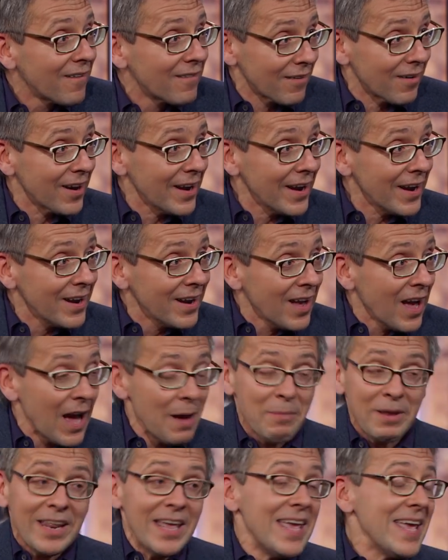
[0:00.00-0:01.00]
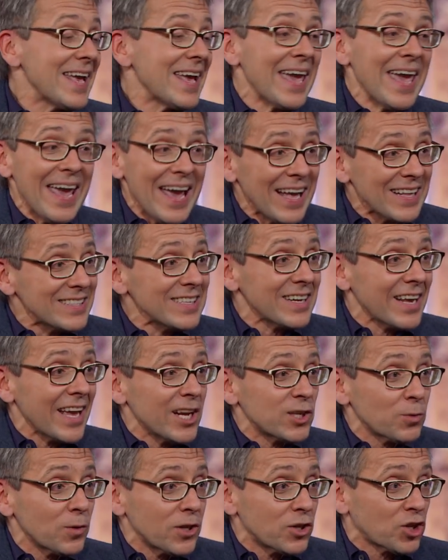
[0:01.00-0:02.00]
All right? I mean, he can't
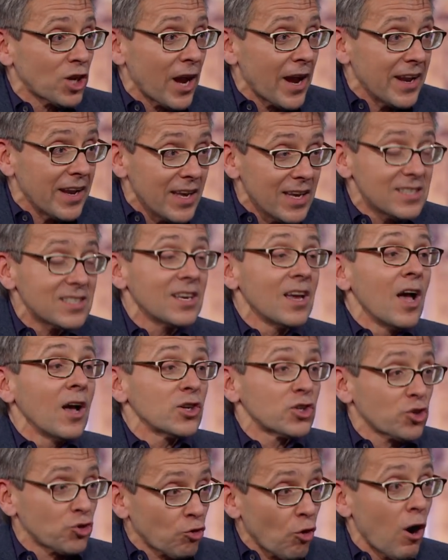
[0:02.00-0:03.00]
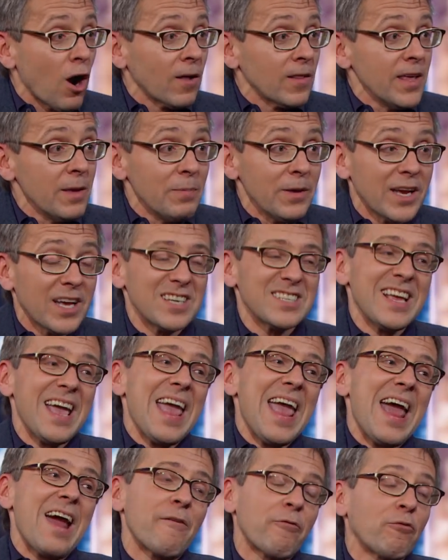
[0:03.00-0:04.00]
engage with the Chinese strongly because
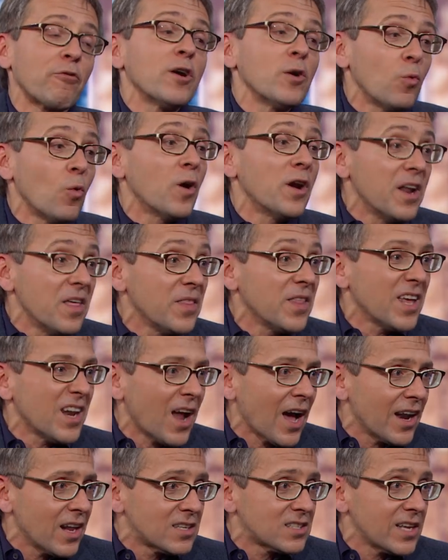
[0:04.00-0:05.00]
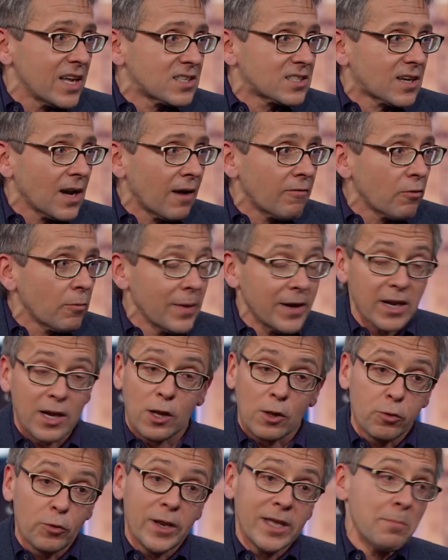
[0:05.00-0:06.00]
everyone in the United States government,
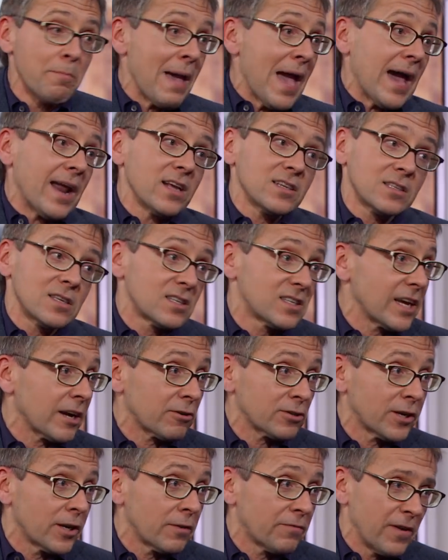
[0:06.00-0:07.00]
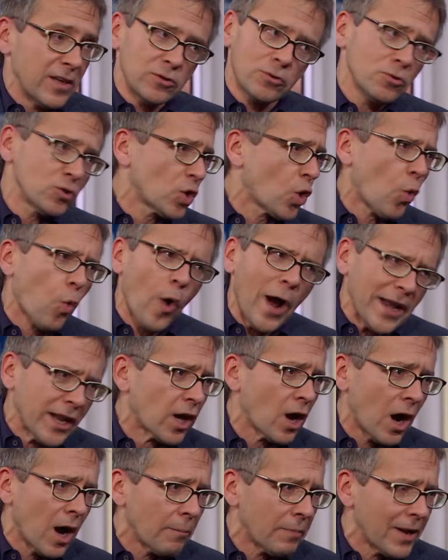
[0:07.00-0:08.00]
including Mattis, the Secretary of Defense, who's quite
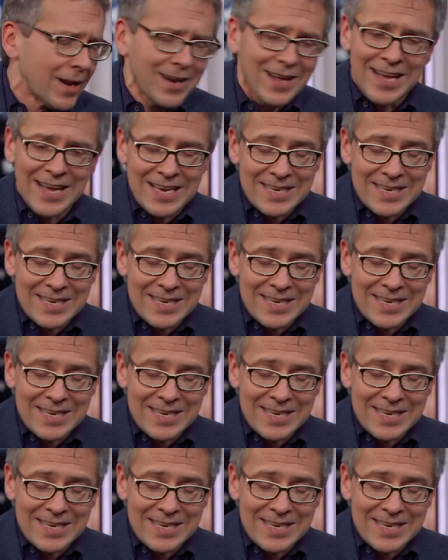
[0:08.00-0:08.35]
competent,